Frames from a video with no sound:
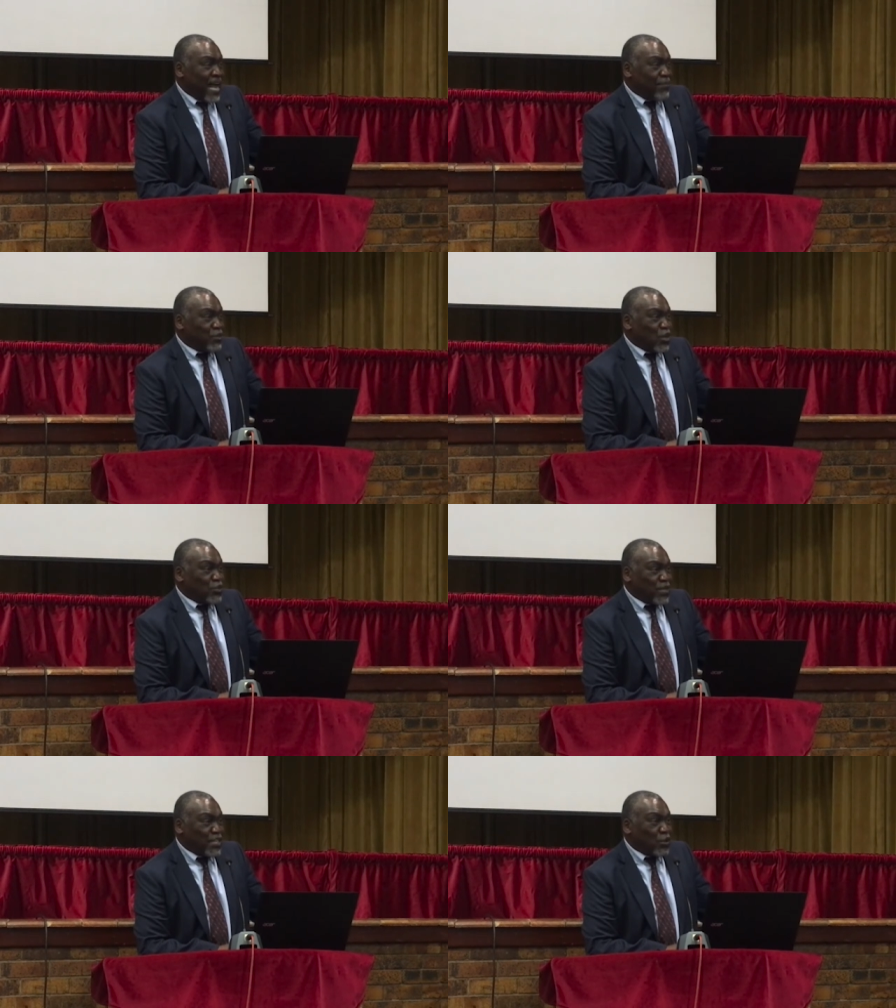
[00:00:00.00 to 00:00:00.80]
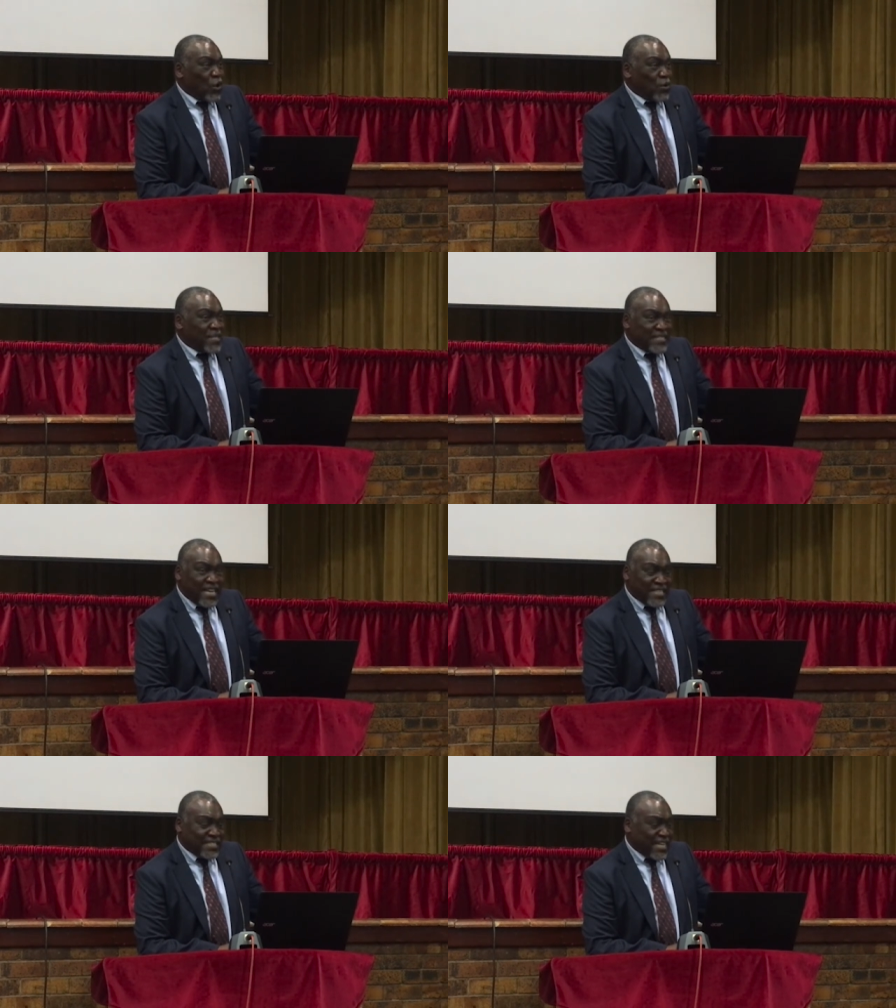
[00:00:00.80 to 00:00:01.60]
I'm not going to read all the
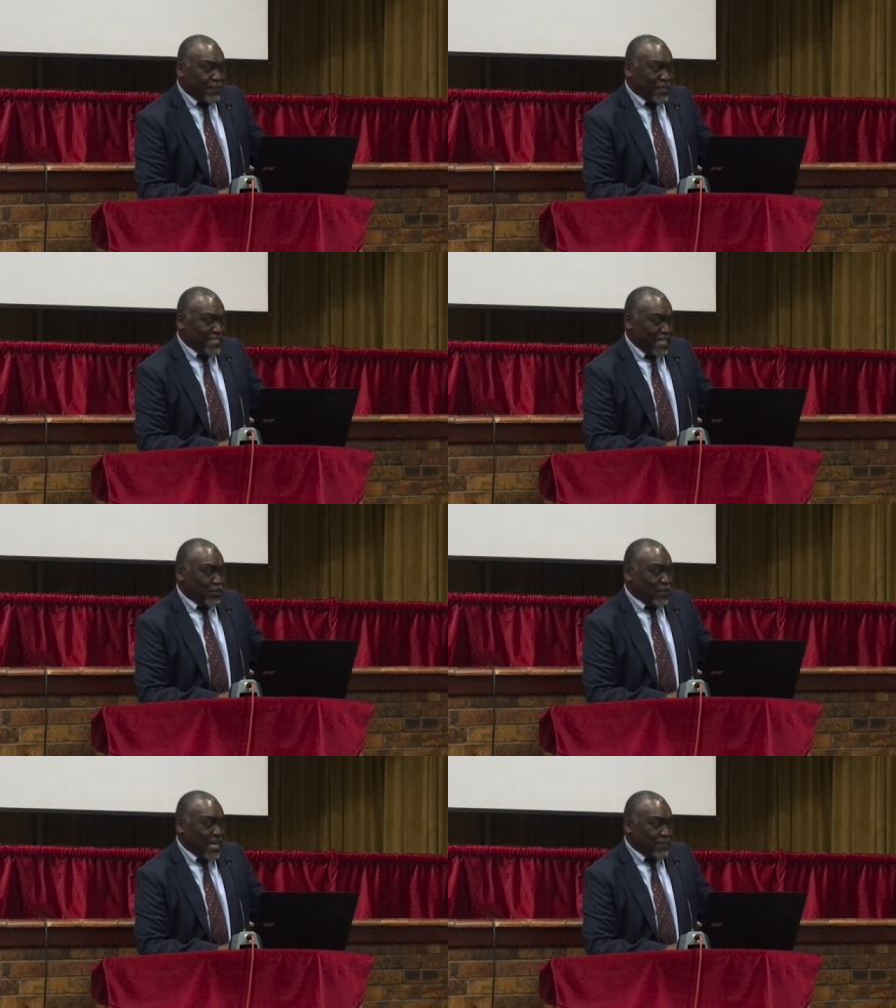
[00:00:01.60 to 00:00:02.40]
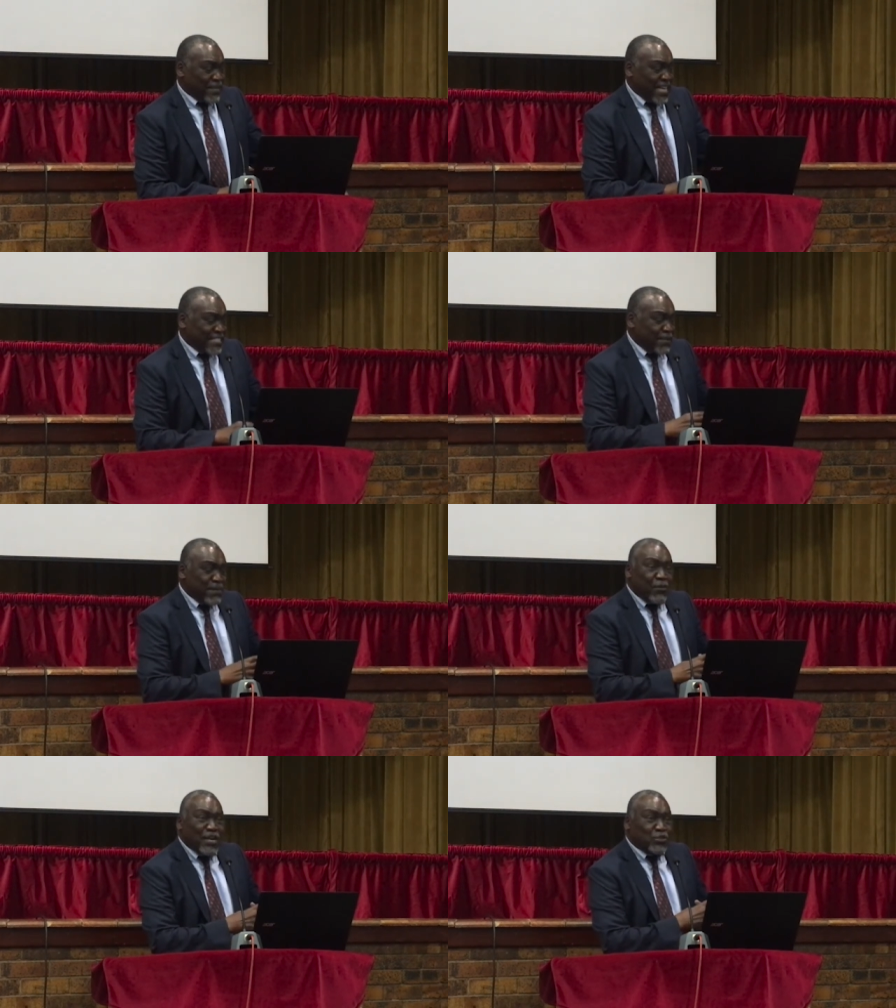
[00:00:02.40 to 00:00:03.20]
texts that pertain to that, but I
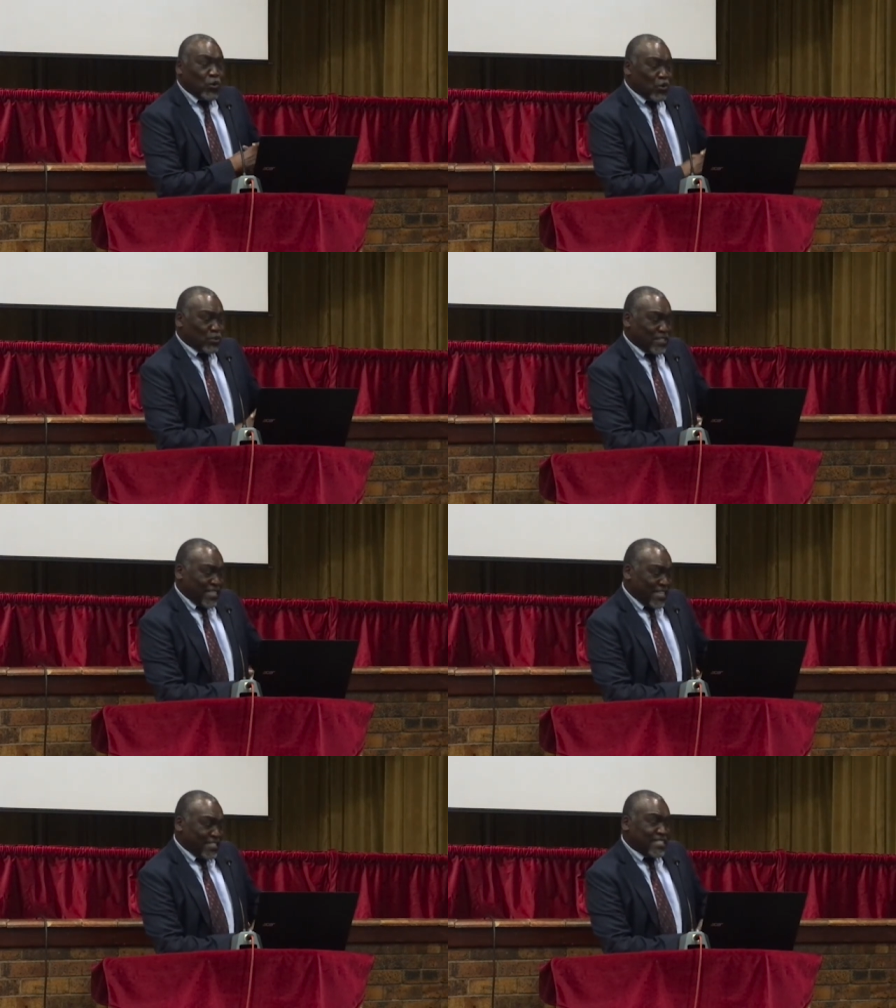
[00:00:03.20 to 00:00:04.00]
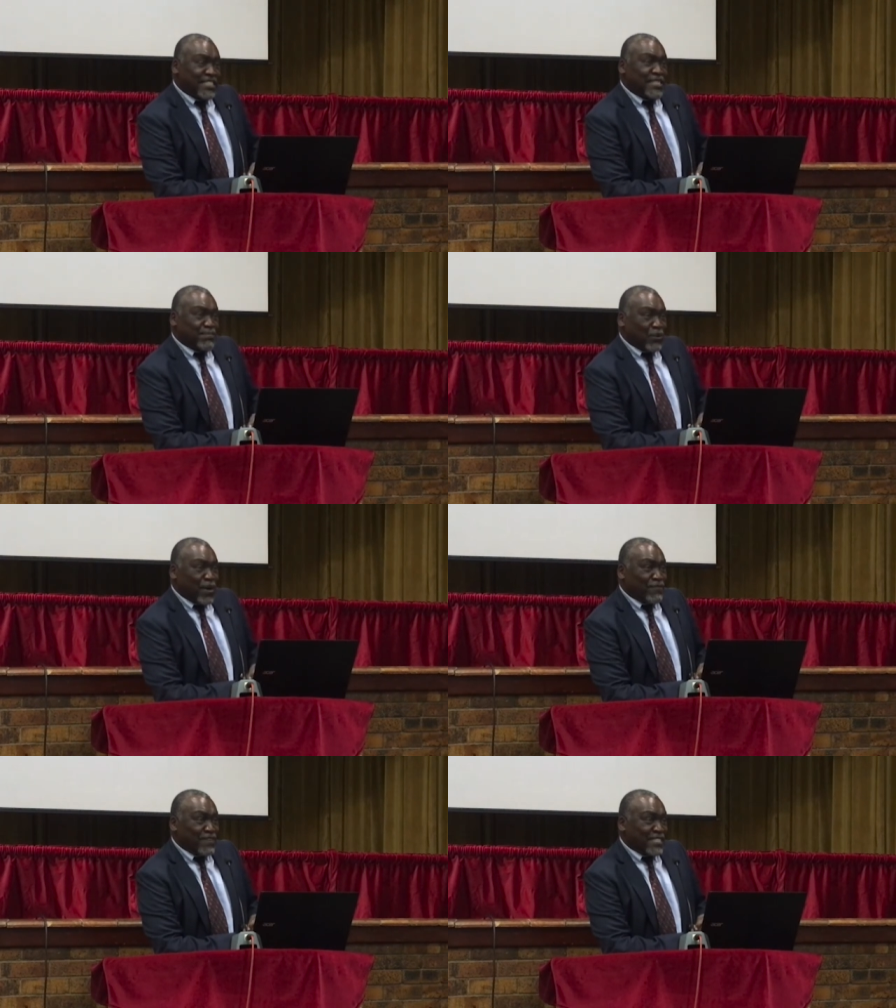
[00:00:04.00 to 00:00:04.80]
simply want to go to Genesis chapter
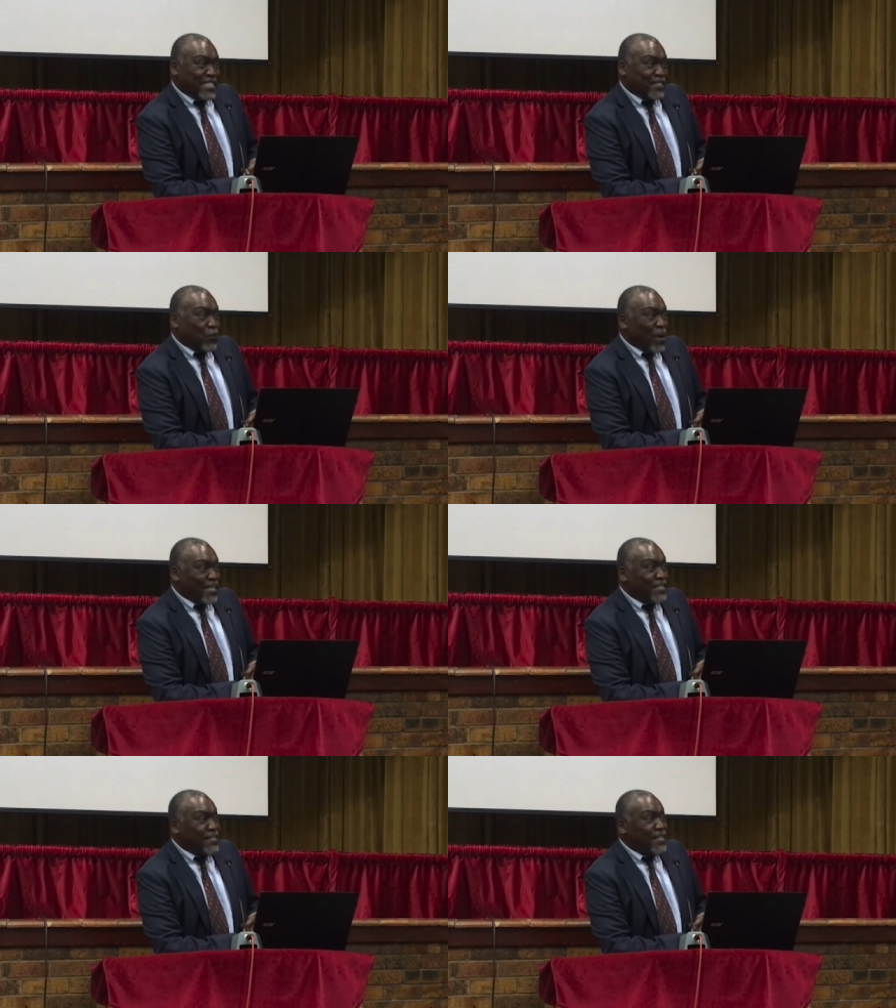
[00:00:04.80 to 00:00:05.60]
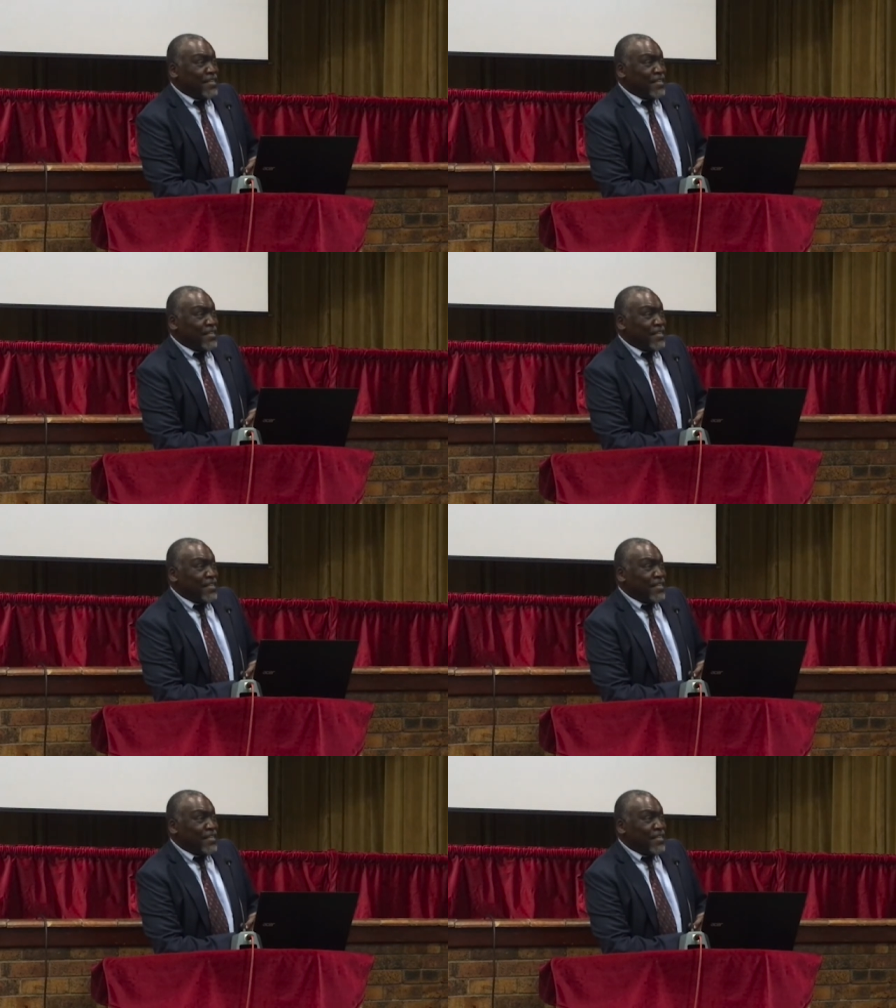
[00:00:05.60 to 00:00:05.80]
1, verse 31